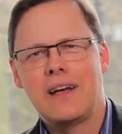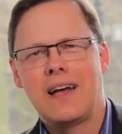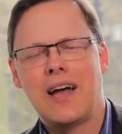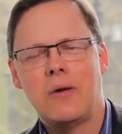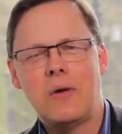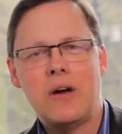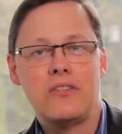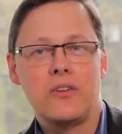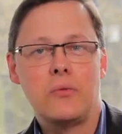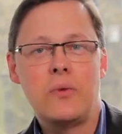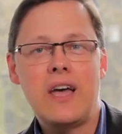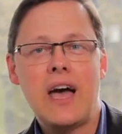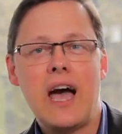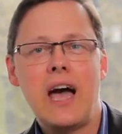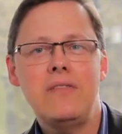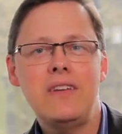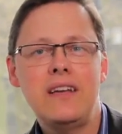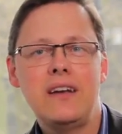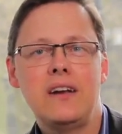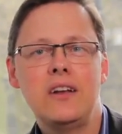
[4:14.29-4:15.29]
However, we
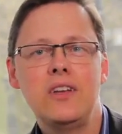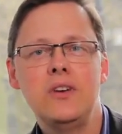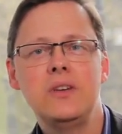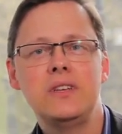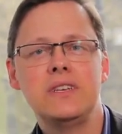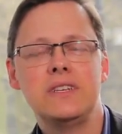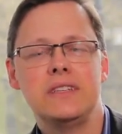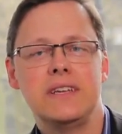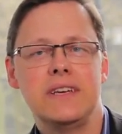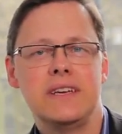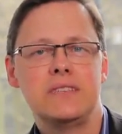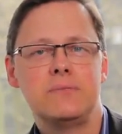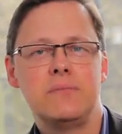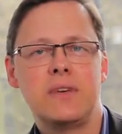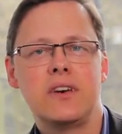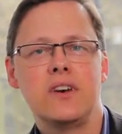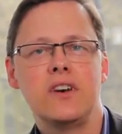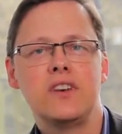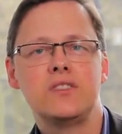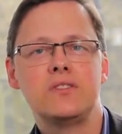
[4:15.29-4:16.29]
have included this
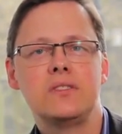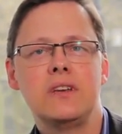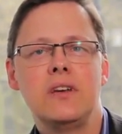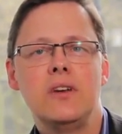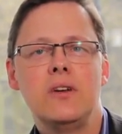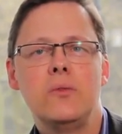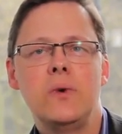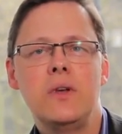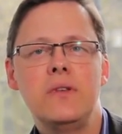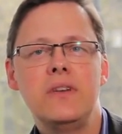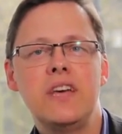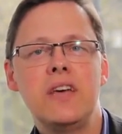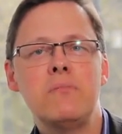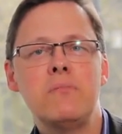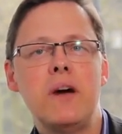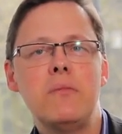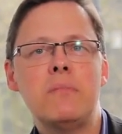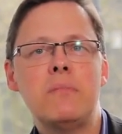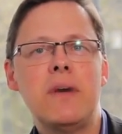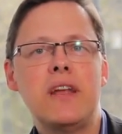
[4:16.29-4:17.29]
because we think it
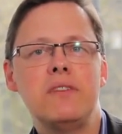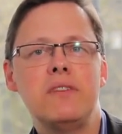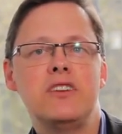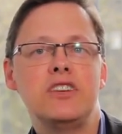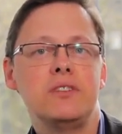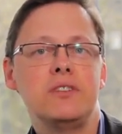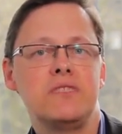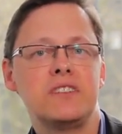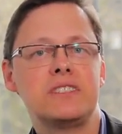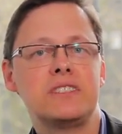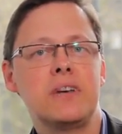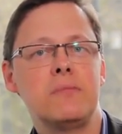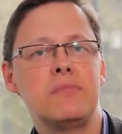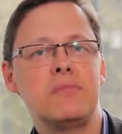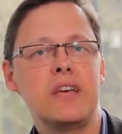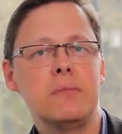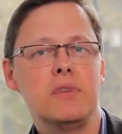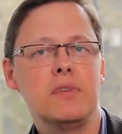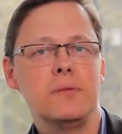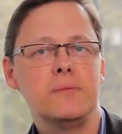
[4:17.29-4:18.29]
might be beneficial for some
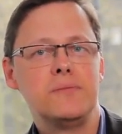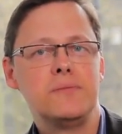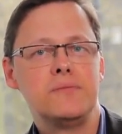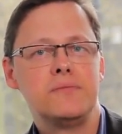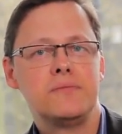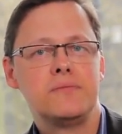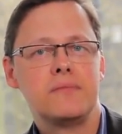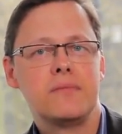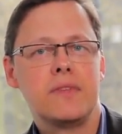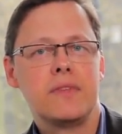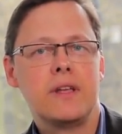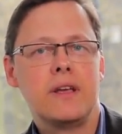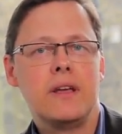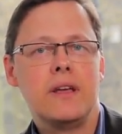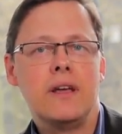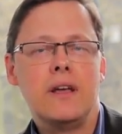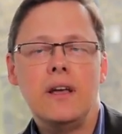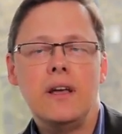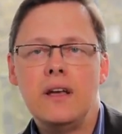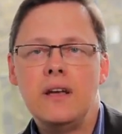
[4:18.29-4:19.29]
people.
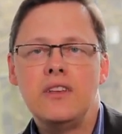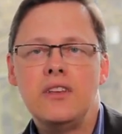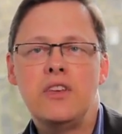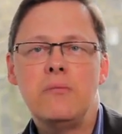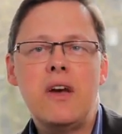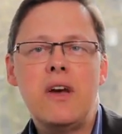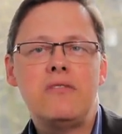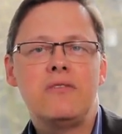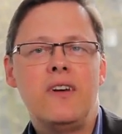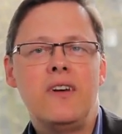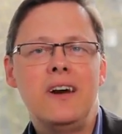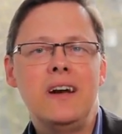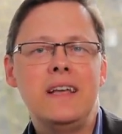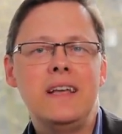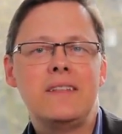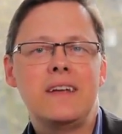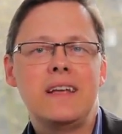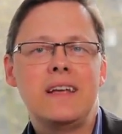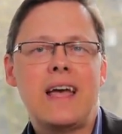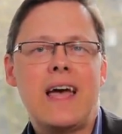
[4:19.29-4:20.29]
You may
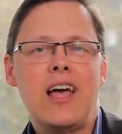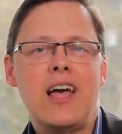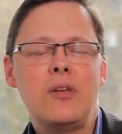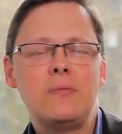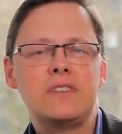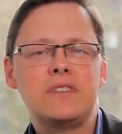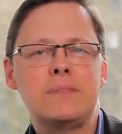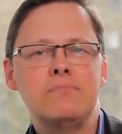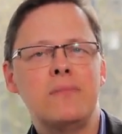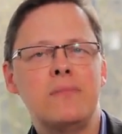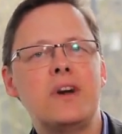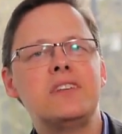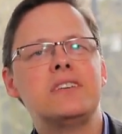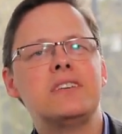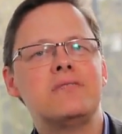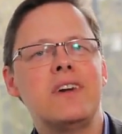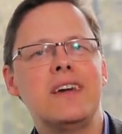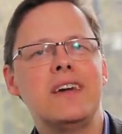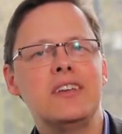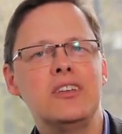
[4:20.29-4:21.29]
find that it helps to
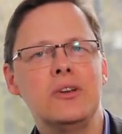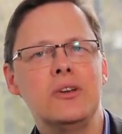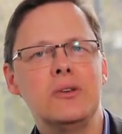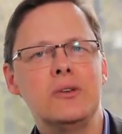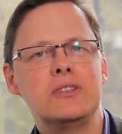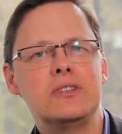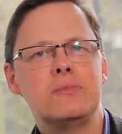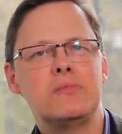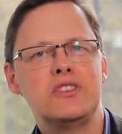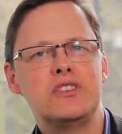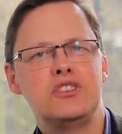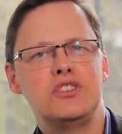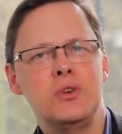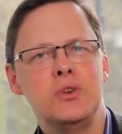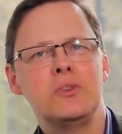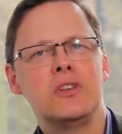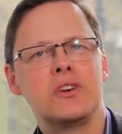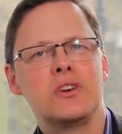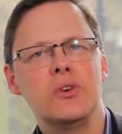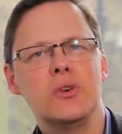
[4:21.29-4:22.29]
motivate you to
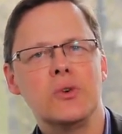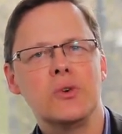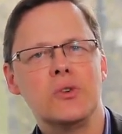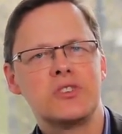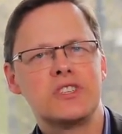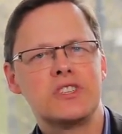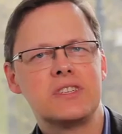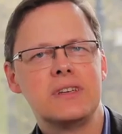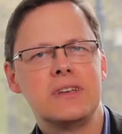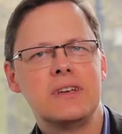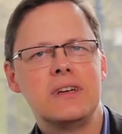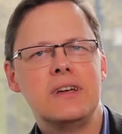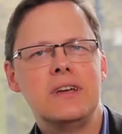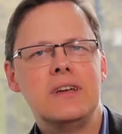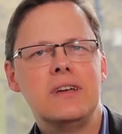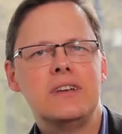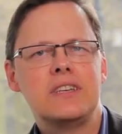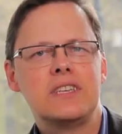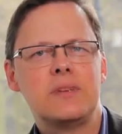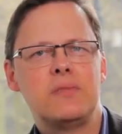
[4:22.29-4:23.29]
pursue the course,
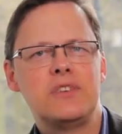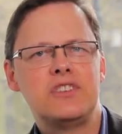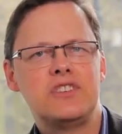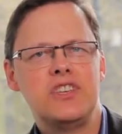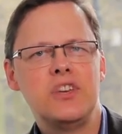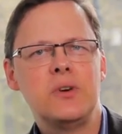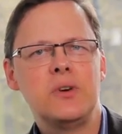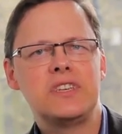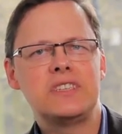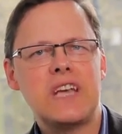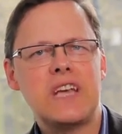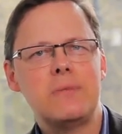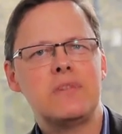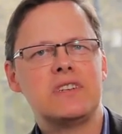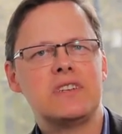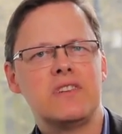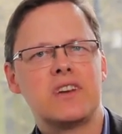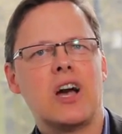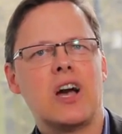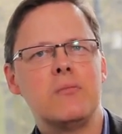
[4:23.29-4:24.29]
to pursue a
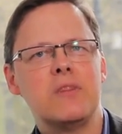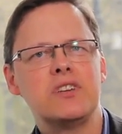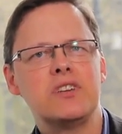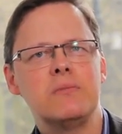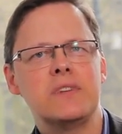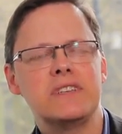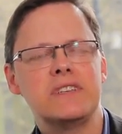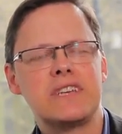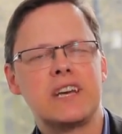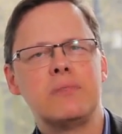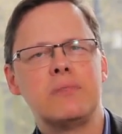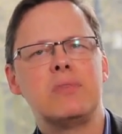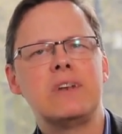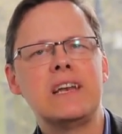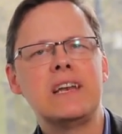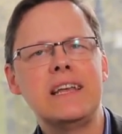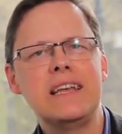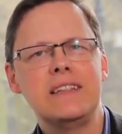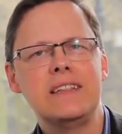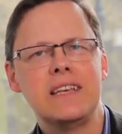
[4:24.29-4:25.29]
statement of accomplishment, to
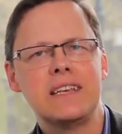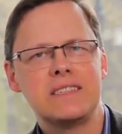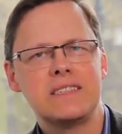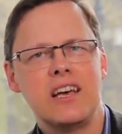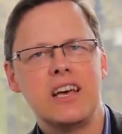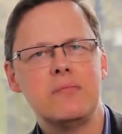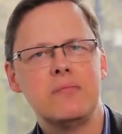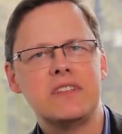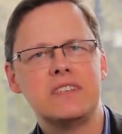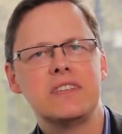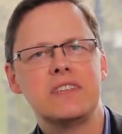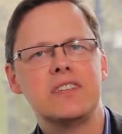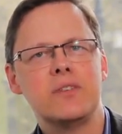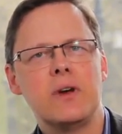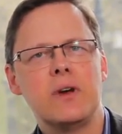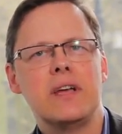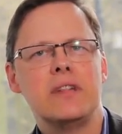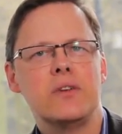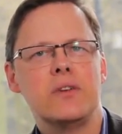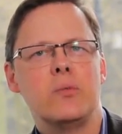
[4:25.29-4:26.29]
complete the assignments
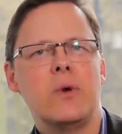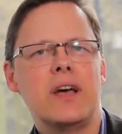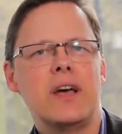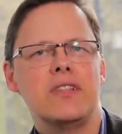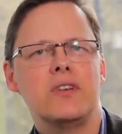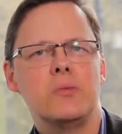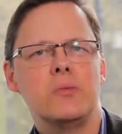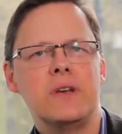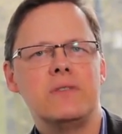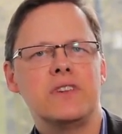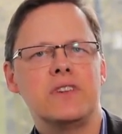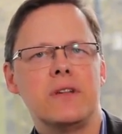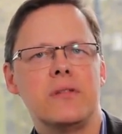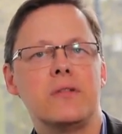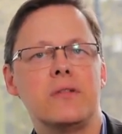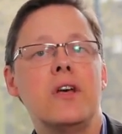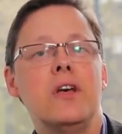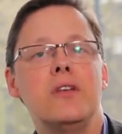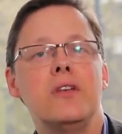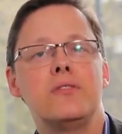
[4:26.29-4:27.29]
in the way that we've
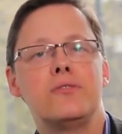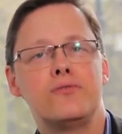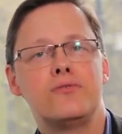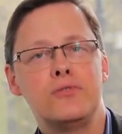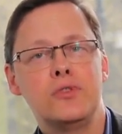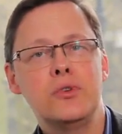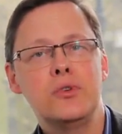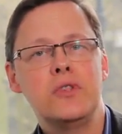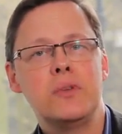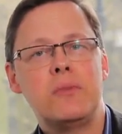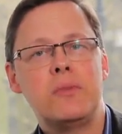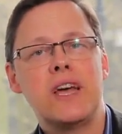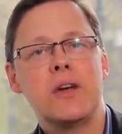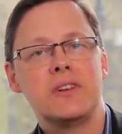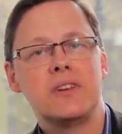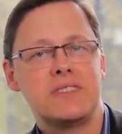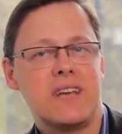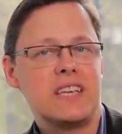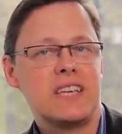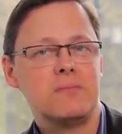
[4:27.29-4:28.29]
done through the peer
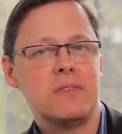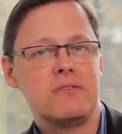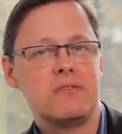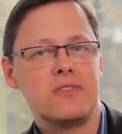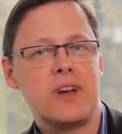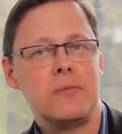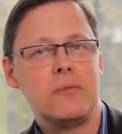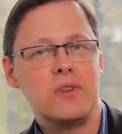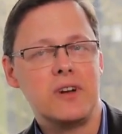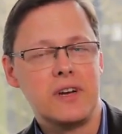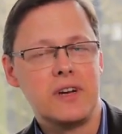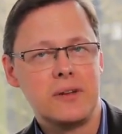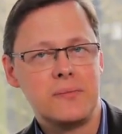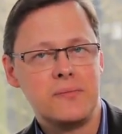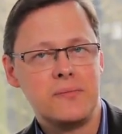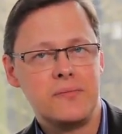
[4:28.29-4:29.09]
assessment framework.